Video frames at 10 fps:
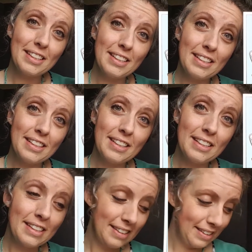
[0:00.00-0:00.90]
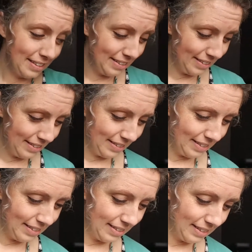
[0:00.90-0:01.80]

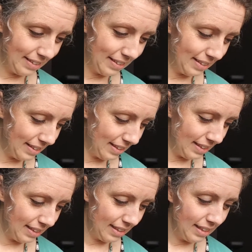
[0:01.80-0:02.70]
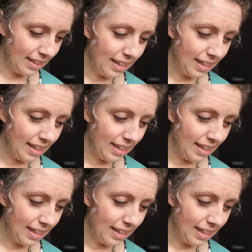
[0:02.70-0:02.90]
(no one is talking)